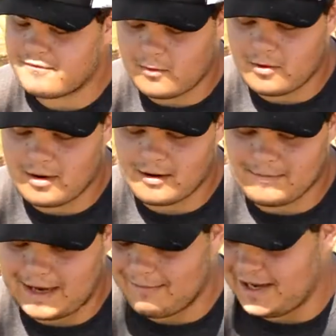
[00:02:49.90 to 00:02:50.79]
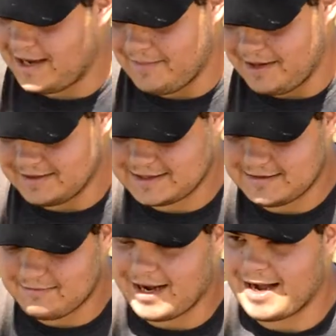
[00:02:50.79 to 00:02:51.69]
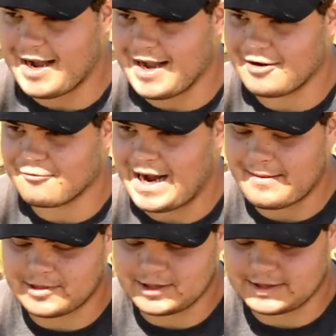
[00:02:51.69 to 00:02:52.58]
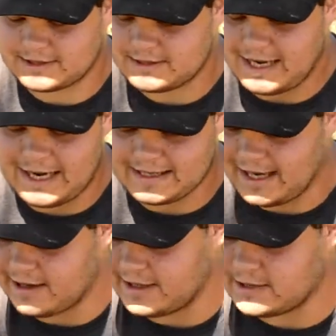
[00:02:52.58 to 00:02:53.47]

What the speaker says: for my babies, my Raptors. I carry